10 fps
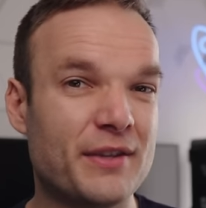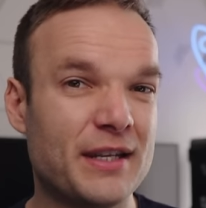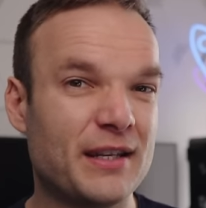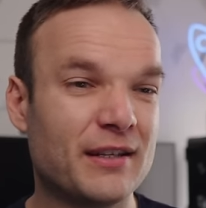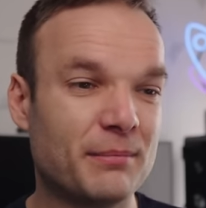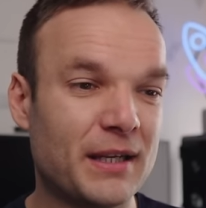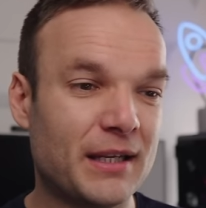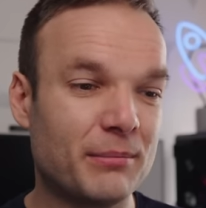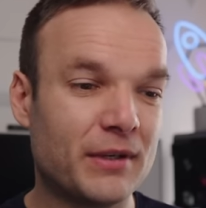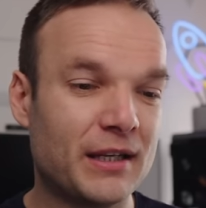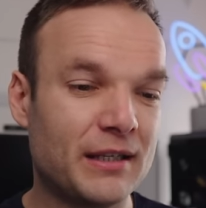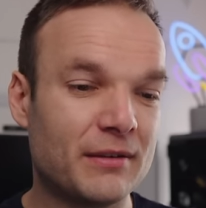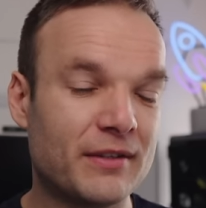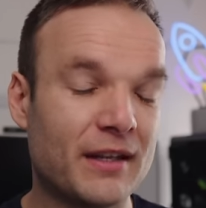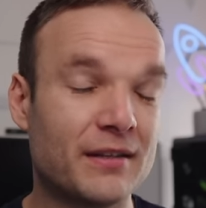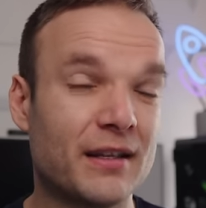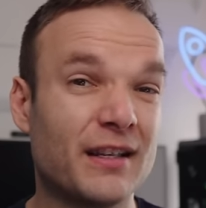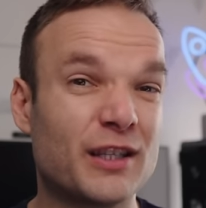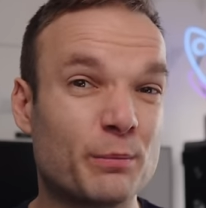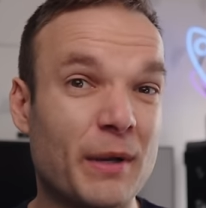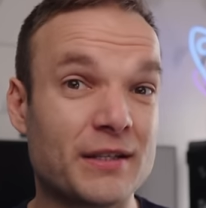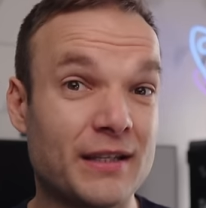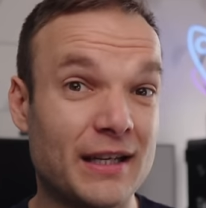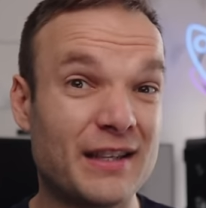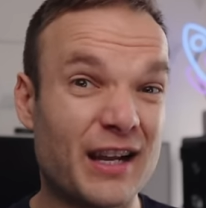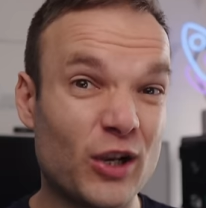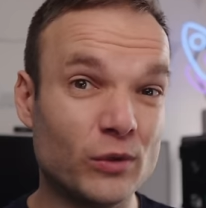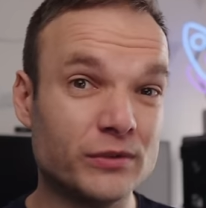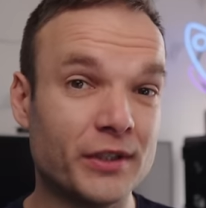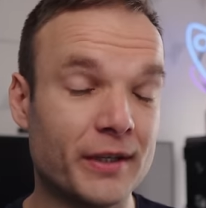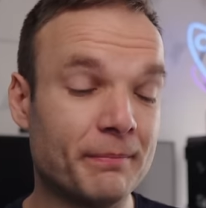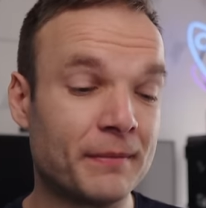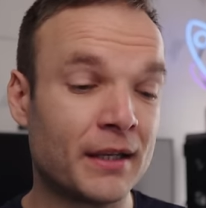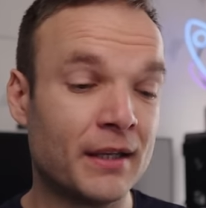I think it doesn't make any sense, especially in that long term,